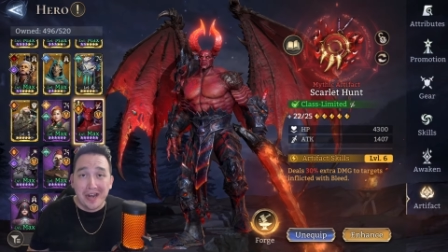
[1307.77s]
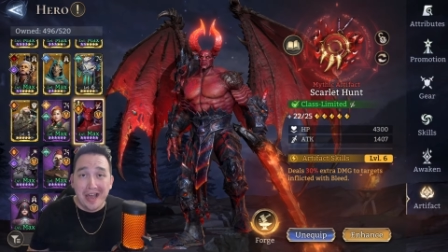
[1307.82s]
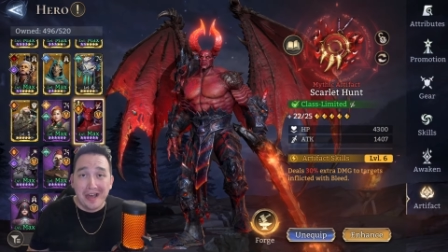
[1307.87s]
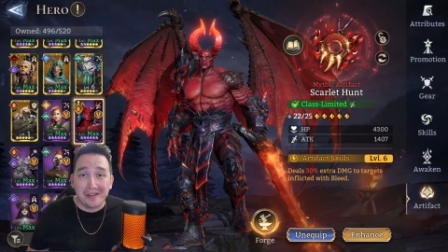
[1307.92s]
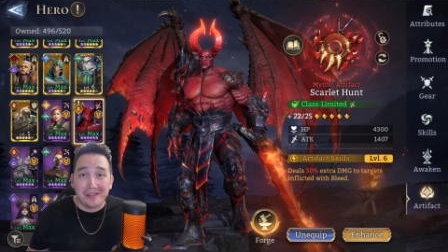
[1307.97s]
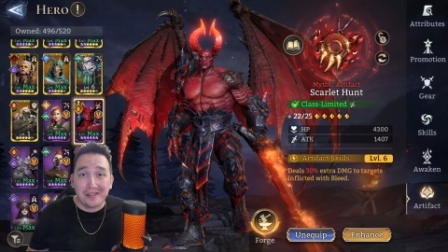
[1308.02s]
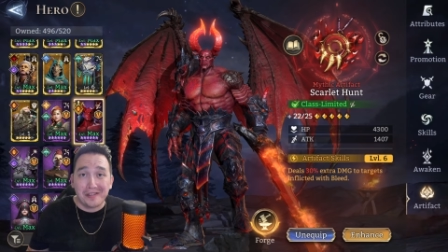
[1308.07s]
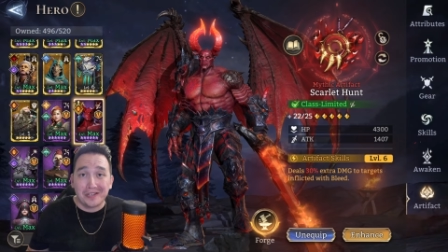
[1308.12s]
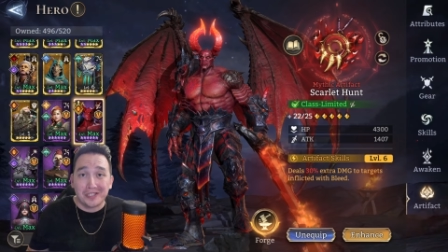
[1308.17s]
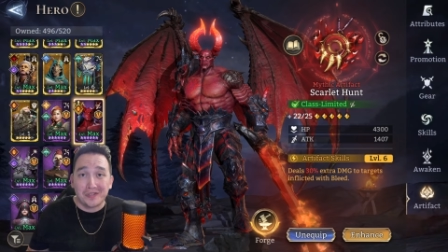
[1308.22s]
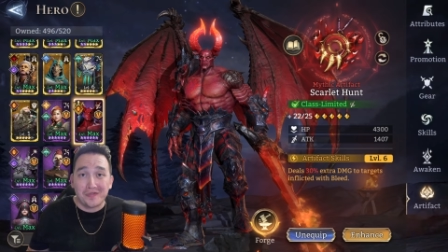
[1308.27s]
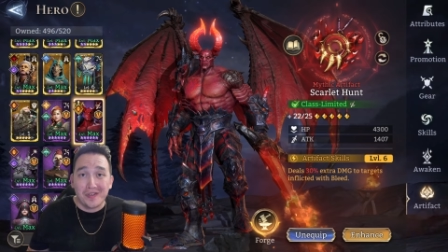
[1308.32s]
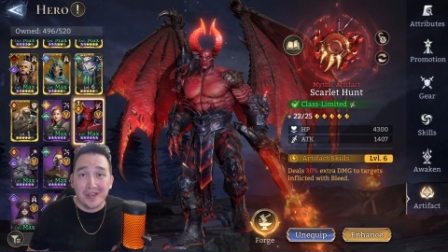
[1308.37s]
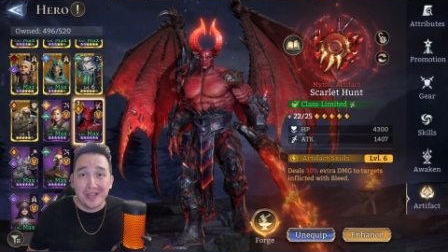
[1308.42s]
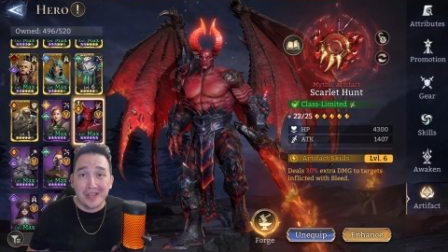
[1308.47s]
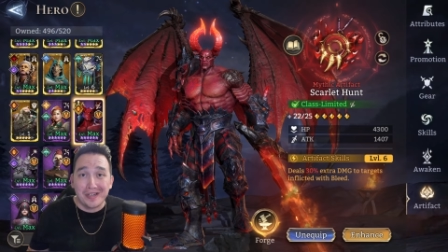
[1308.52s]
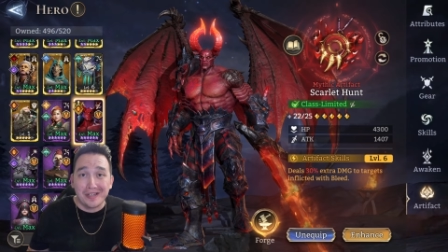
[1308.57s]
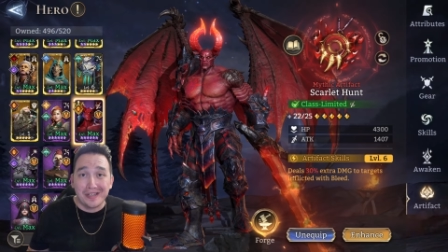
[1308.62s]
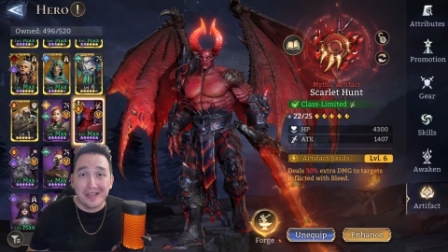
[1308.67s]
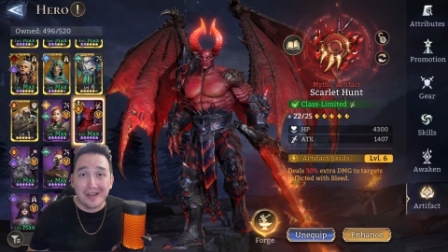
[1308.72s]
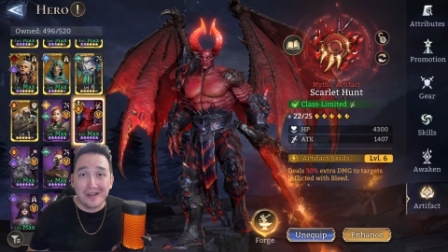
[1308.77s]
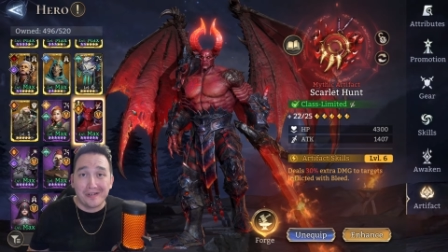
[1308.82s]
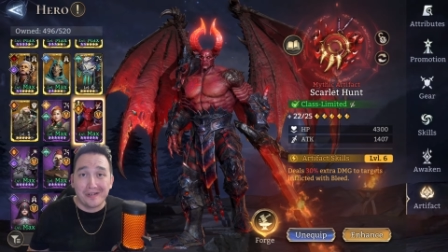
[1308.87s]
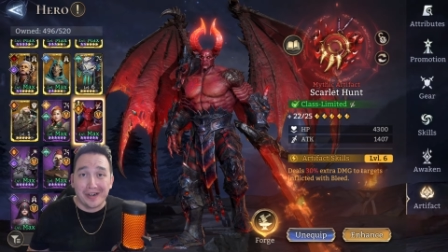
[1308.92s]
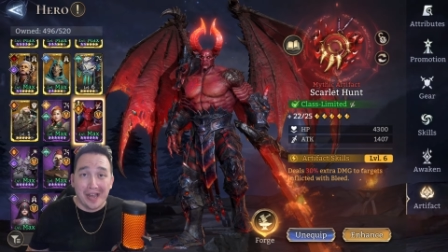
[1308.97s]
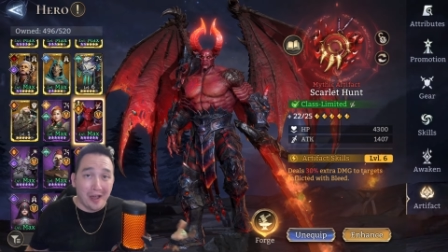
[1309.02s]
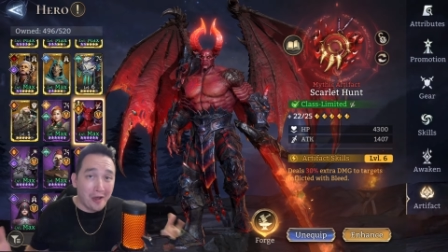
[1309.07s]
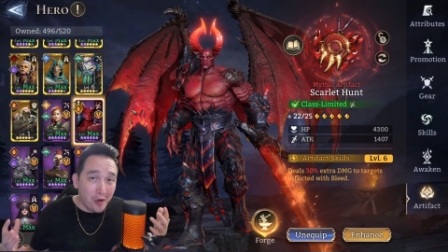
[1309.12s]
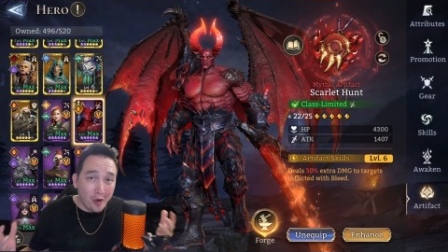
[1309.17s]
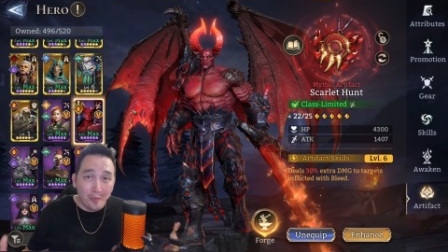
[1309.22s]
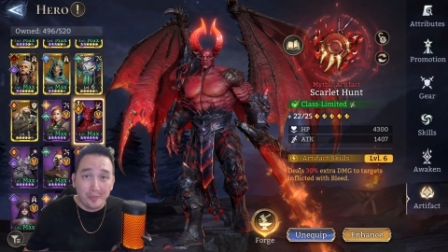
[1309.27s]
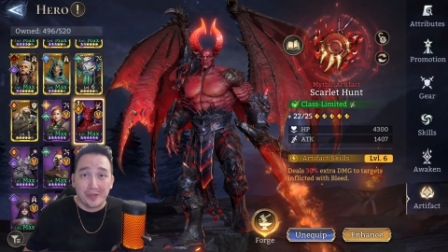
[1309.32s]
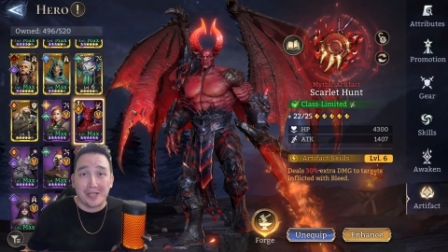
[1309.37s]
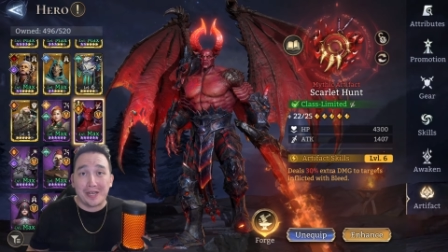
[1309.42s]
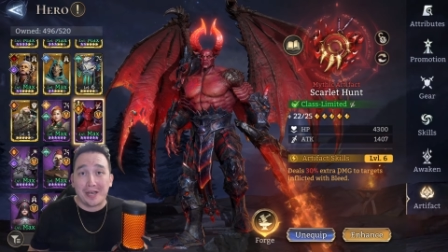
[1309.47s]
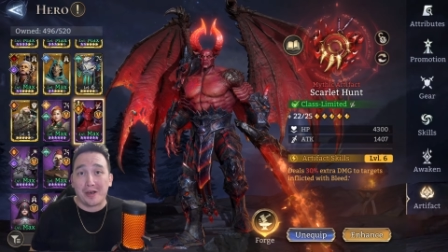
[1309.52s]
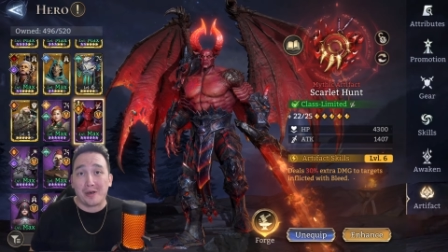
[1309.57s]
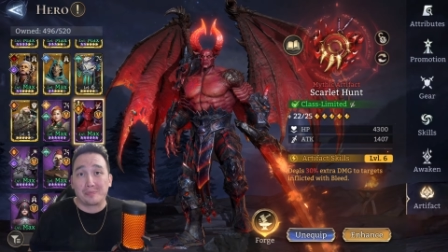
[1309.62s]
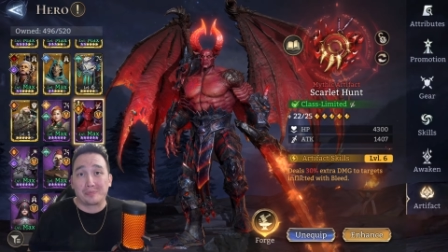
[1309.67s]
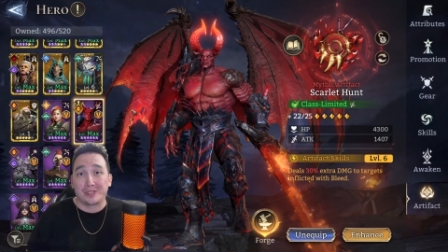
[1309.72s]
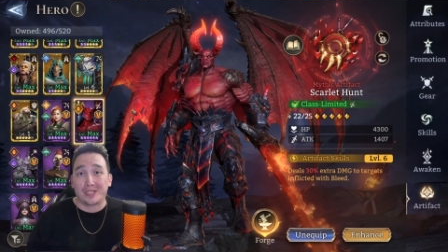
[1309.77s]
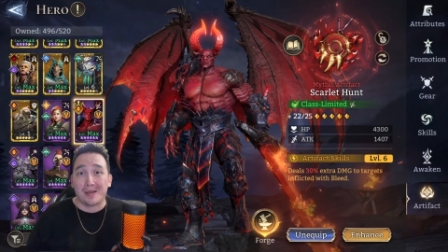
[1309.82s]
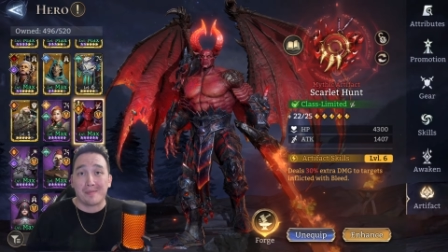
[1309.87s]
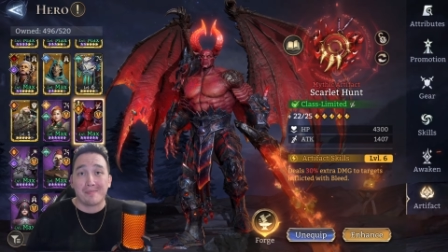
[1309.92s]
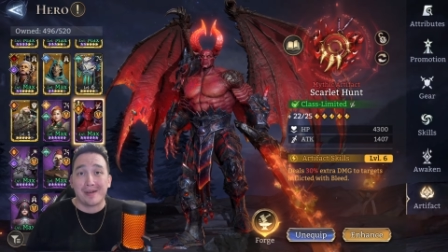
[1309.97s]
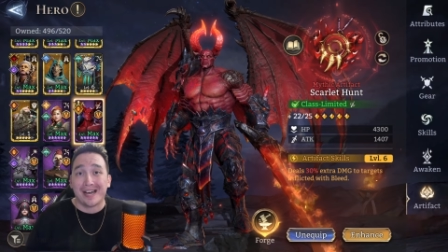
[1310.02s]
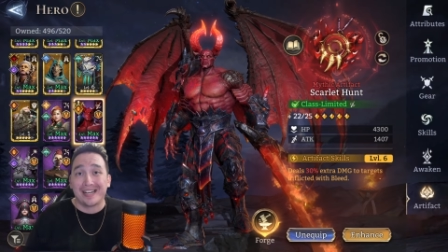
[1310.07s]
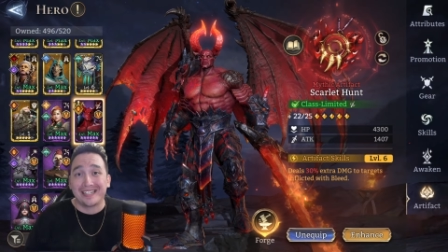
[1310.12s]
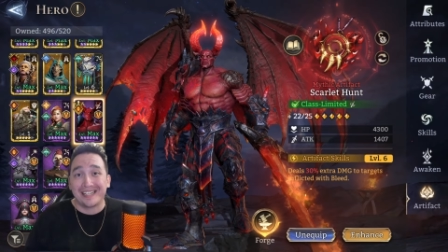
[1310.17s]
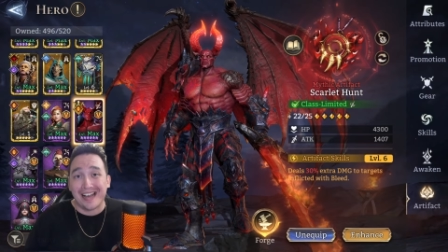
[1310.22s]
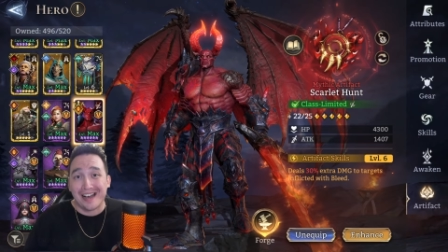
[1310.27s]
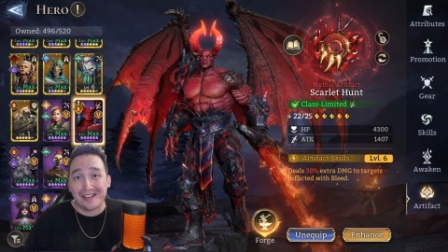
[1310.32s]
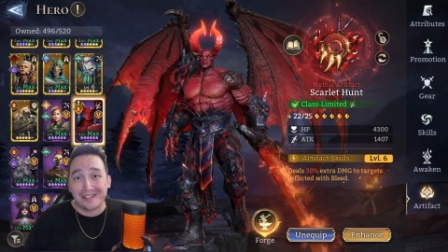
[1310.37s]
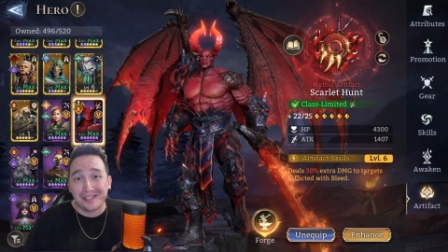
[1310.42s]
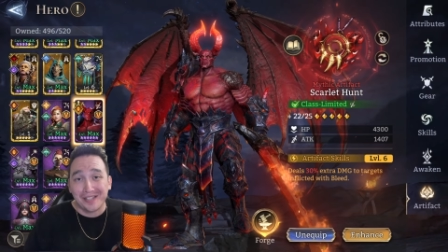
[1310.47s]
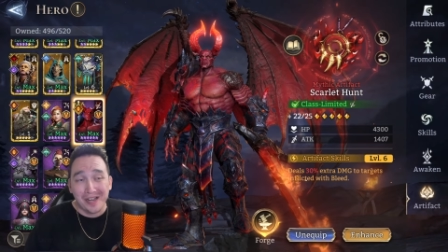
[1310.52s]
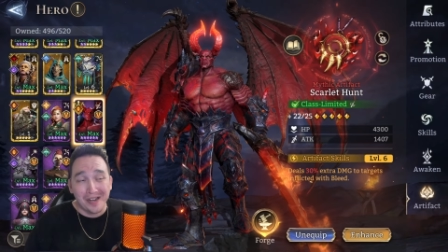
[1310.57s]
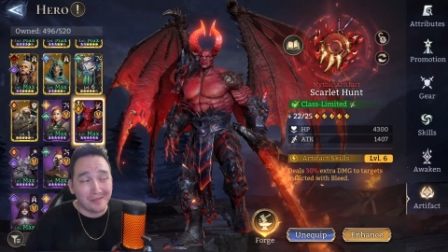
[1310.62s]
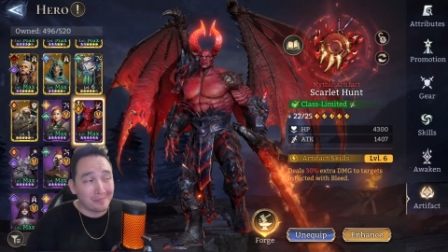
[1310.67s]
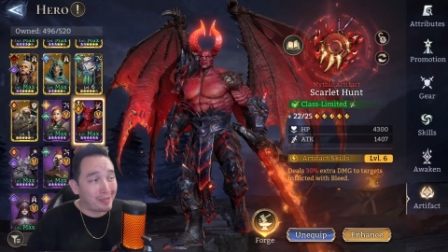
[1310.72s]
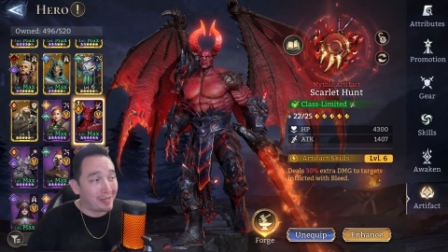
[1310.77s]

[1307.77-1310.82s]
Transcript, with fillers: out of this video and I hope it helps somebody out there.